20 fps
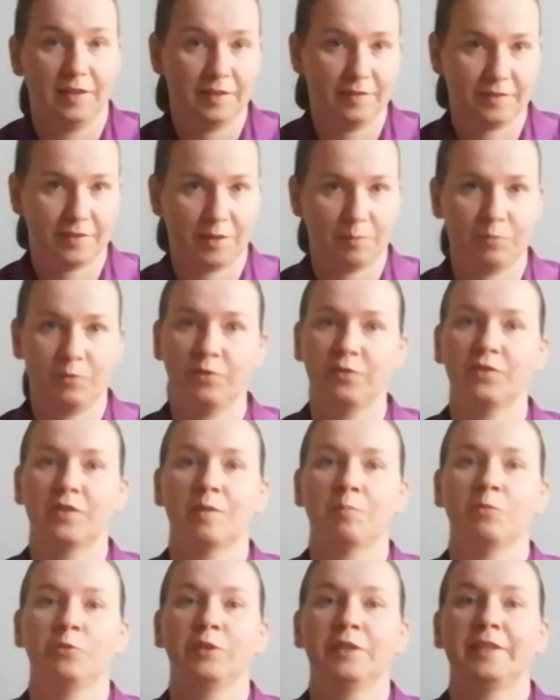Let's come to the
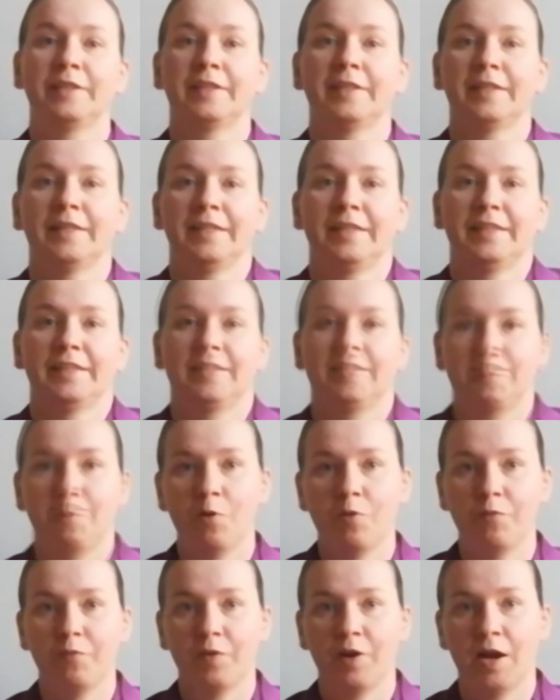summary.
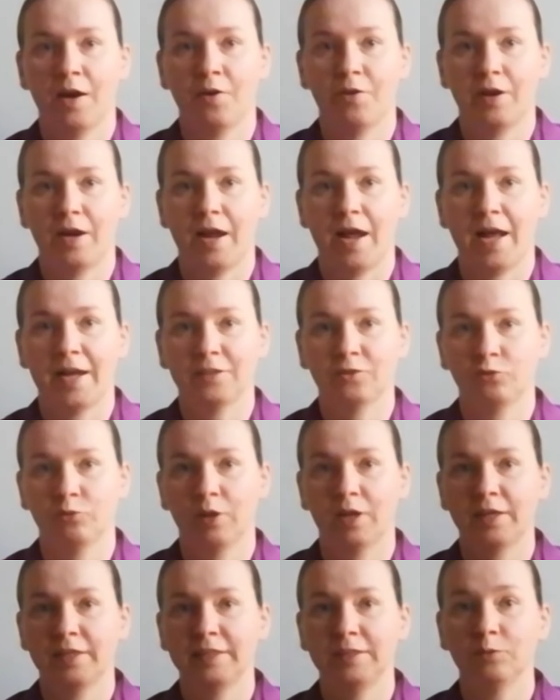Both are
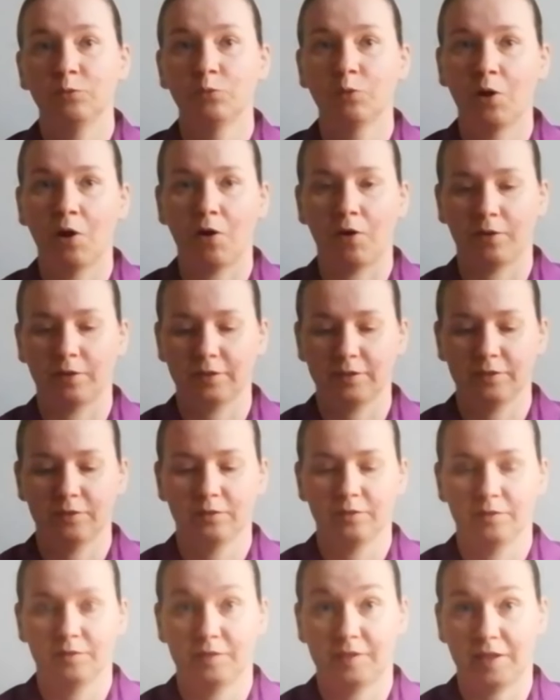actually wrong.
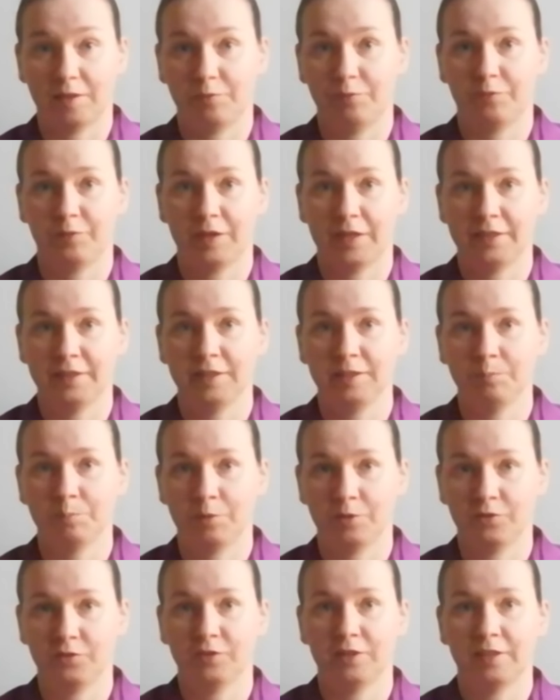Self-finding,
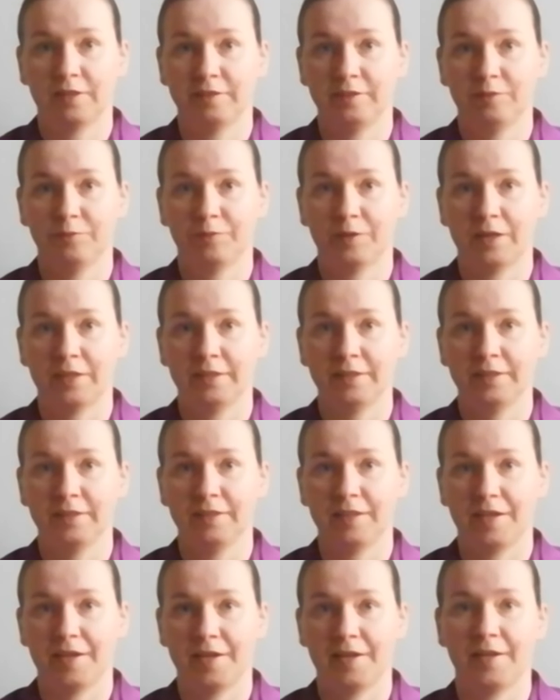personality finding
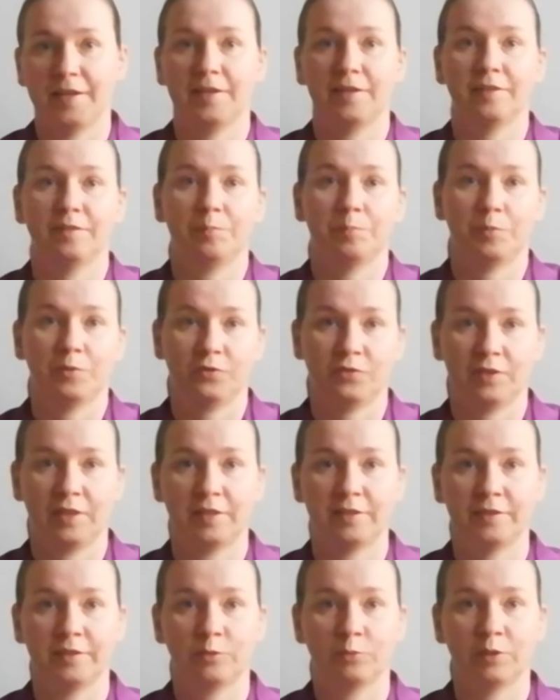and
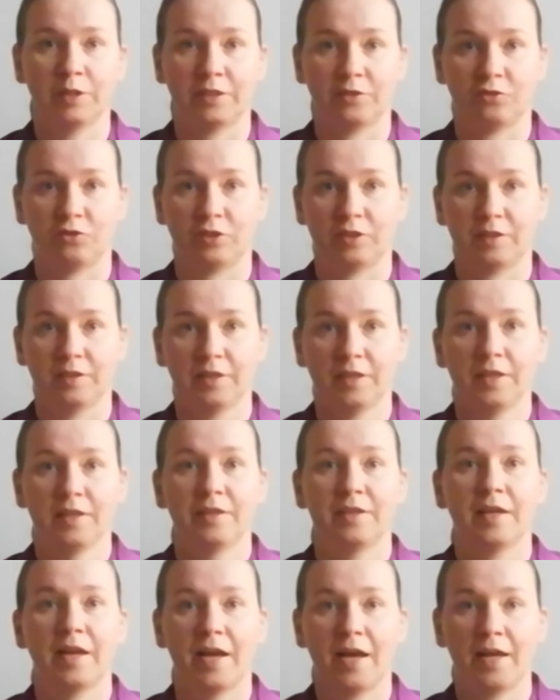personality creation.
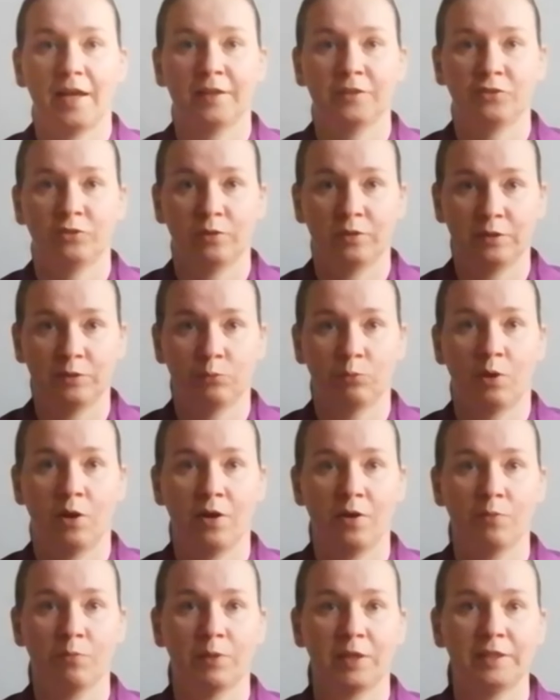They are actually
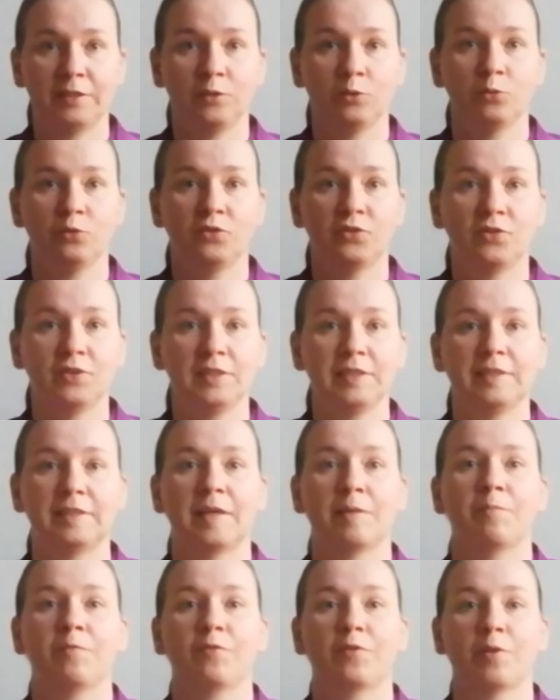wrong when you see
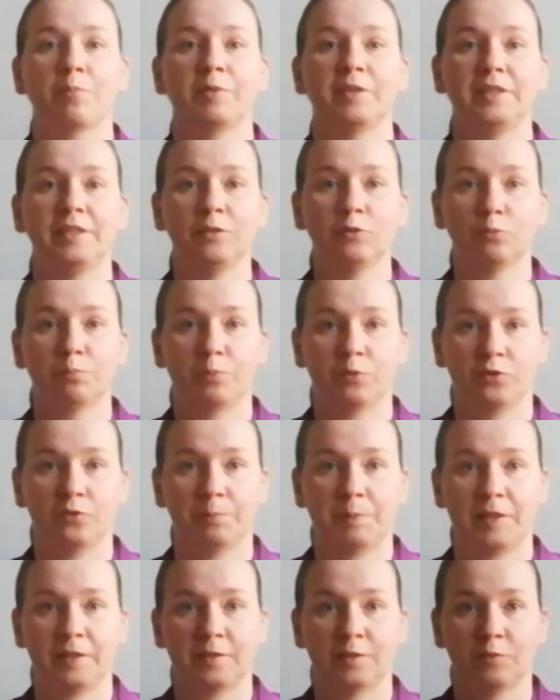them from an ego
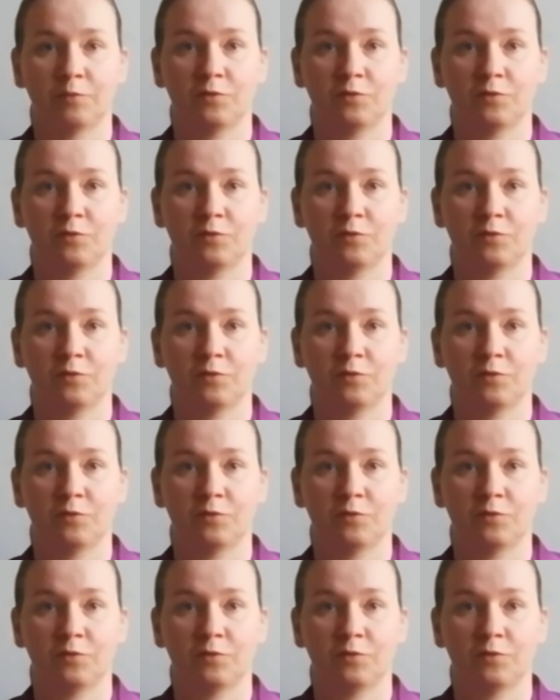perspective,